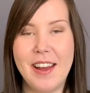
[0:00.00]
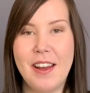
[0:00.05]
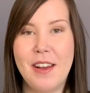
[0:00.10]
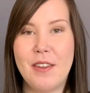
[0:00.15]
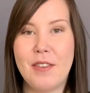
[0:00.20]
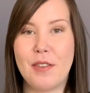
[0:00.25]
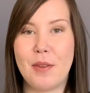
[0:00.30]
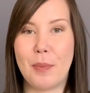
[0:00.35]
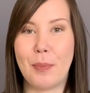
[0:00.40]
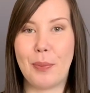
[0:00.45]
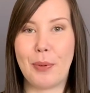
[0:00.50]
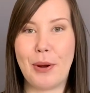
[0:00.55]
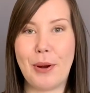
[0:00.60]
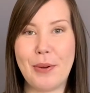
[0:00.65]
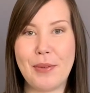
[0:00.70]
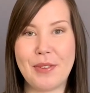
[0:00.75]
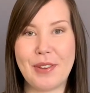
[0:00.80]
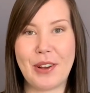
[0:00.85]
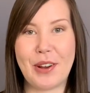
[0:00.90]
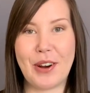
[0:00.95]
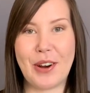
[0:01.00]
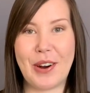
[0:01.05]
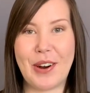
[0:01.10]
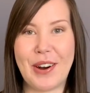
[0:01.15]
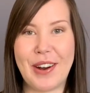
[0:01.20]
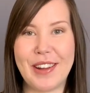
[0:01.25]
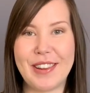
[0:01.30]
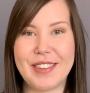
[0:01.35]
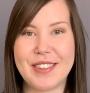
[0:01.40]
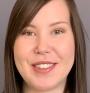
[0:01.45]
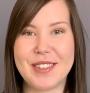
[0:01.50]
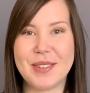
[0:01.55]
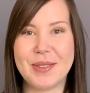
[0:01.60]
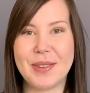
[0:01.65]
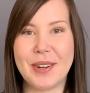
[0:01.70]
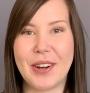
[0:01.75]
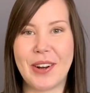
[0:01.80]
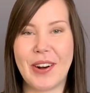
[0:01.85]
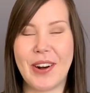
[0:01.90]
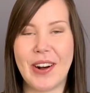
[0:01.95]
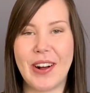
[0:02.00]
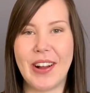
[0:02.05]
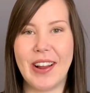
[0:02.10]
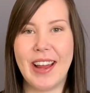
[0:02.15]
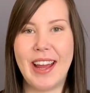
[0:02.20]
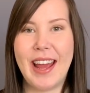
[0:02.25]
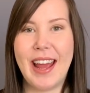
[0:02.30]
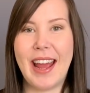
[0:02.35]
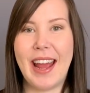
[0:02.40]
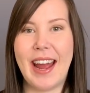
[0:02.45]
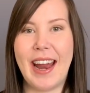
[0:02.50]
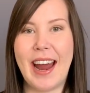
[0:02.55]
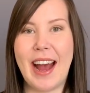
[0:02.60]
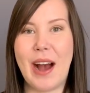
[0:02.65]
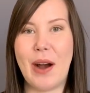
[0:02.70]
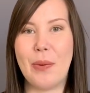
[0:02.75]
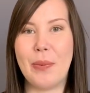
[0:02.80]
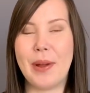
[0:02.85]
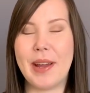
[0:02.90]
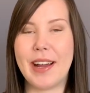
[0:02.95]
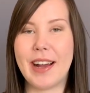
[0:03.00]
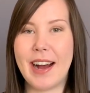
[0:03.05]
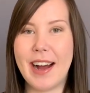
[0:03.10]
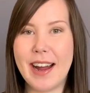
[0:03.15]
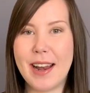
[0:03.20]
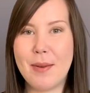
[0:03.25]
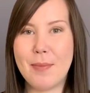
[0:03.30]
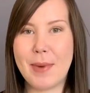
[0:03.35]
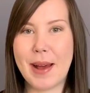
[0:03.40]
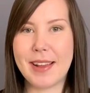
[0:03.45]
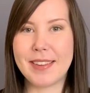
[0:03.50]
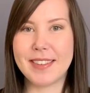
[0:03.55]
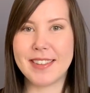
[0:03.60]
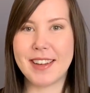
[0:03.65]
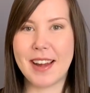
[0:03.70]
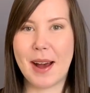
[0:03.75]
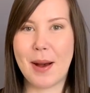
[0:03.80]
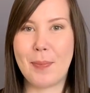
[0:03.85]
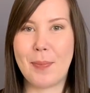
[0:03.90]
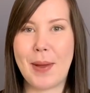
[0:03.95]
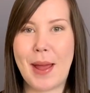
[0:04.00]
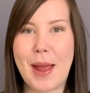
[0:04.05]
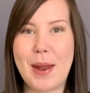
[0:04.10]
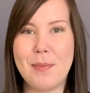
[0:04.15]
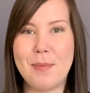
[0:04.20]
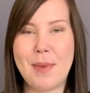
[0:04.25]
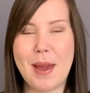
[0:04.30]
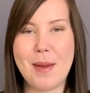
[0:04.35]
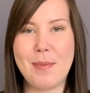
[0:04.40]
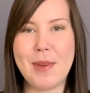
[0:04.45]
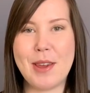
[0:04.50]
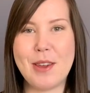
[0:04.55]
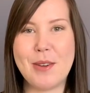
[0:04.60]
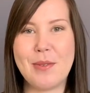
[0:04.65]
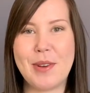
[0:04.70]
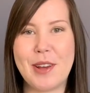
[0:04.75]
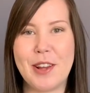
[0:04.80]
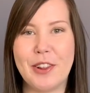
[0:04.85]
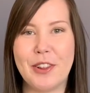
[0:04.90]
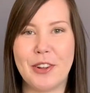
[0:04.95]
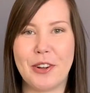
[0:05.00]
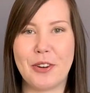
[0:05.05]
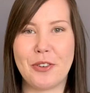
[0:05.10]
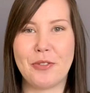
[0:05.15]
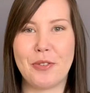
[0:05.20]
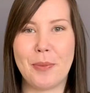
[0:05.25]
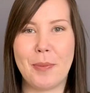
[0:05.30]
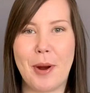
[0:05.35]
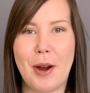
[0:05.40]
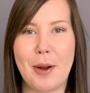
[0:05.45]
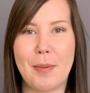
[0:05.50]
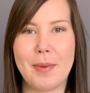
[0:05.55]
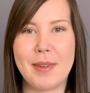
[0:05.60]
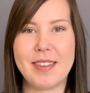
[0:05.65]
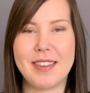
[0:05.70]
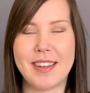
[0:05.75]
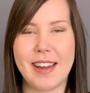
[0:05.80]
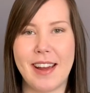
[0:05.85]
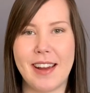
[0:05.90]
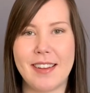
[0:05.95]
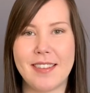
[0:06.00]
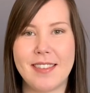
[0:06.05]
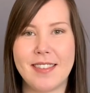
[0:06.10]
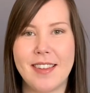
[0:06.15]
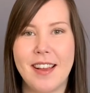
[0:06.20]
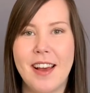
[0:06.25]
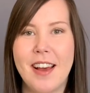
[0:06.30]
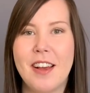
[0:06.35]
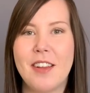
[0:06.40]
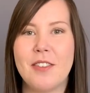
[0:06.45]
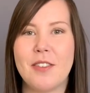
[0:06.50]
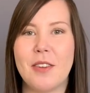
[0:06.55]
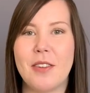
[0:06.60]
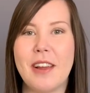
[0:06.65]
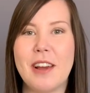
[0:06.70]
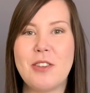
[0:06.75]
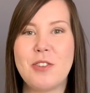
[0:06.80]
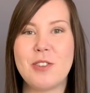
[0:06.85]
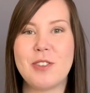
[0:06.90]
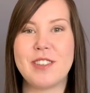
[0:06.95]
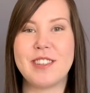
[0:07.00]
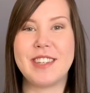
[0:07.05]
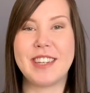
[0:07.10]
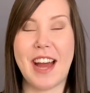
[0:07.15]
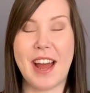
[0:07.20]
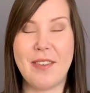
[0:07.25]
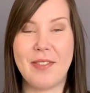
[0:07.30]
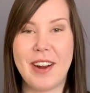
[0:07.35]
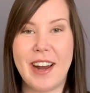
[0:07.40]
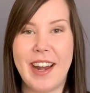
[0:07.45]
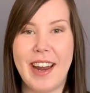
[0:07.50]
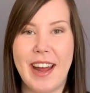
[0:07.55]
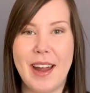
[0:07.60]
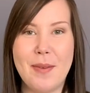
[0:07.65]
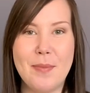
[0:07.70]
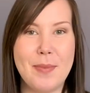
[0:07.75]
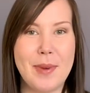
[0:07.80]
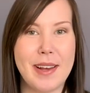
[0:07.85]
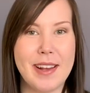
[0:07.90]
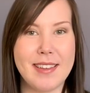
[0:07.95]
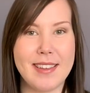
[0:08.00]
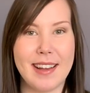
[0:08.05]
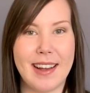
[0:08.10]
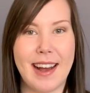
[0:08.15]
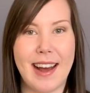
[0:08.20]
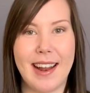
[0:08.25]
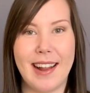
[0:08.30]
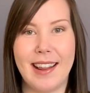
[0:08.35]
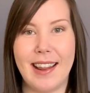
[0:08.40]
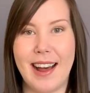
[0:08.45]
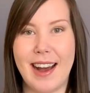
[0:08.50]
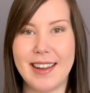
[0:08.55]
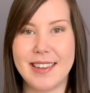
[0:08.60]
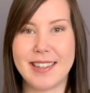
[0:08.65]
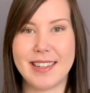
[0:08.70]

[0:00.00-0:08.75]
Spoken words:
some pros and cons to it all, and how we kind of messed up and maybe you can learn from our mistakes. So let's just dive right in because I got a lot to